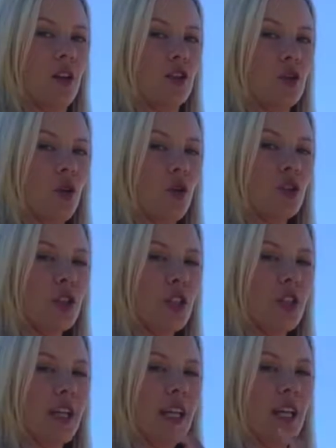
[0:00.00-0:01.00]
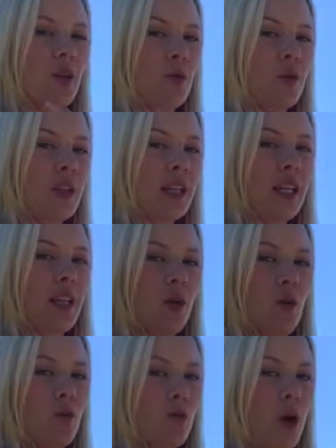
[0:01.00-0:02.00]
shoulder inwardly
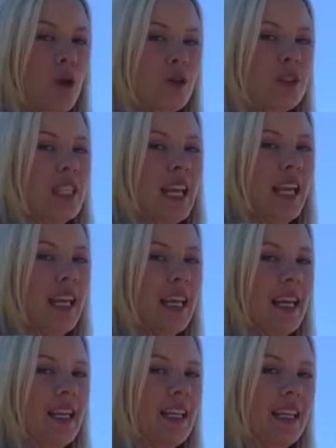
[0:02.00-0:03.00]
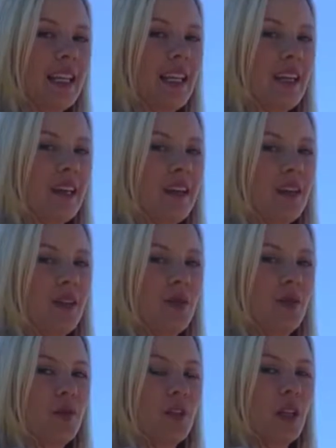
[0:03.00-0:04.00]
rotated here,
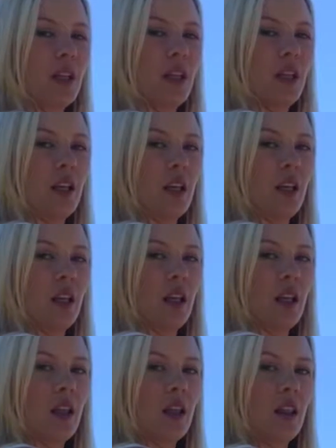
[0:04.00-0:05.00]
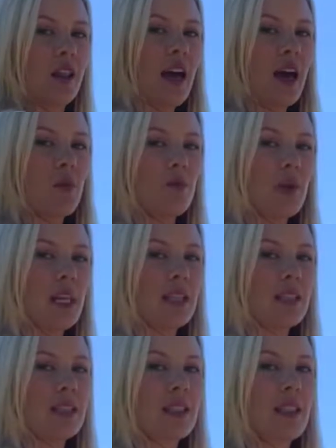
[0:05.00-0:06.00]
that
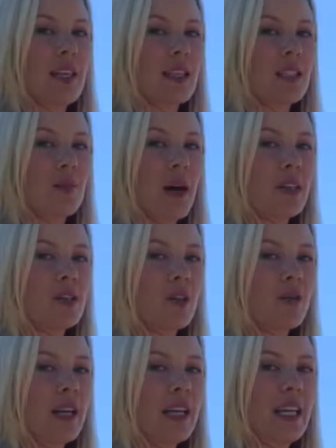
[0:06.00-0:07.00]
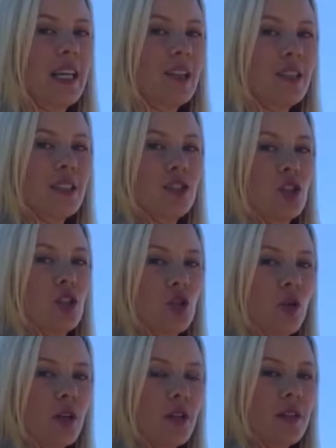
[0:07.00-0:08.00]
means this muscle right here is
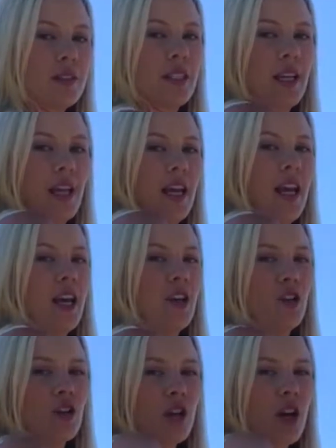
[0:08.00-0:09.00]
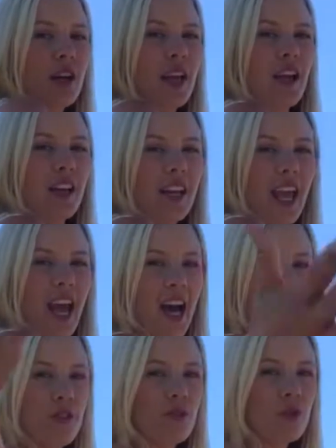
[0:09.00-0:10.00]
shortened and you're not gonna
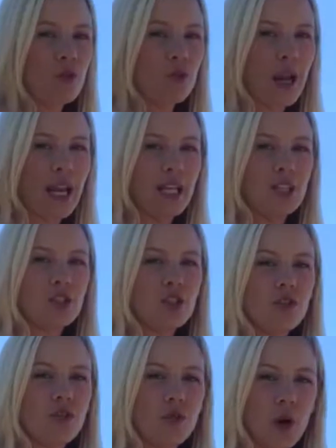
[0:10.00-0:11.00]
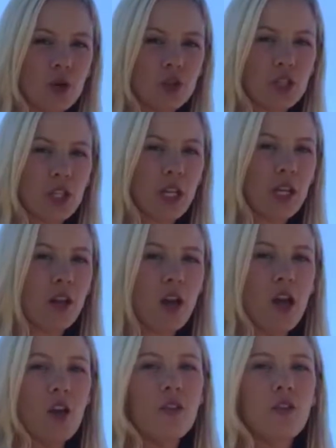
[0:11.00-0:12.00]
have the range of motion,
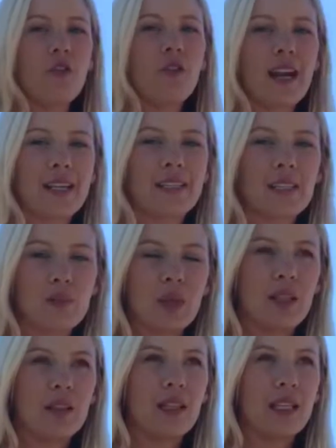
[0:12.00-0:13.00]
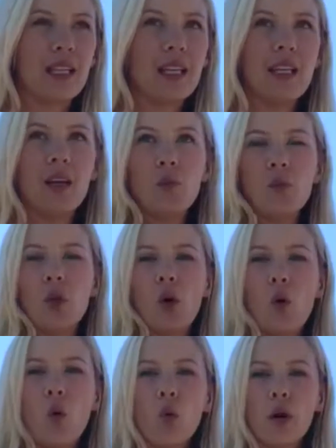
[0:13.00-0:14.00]
the flexibility,
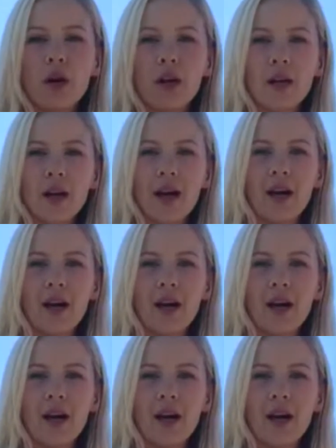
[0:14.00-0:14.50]
or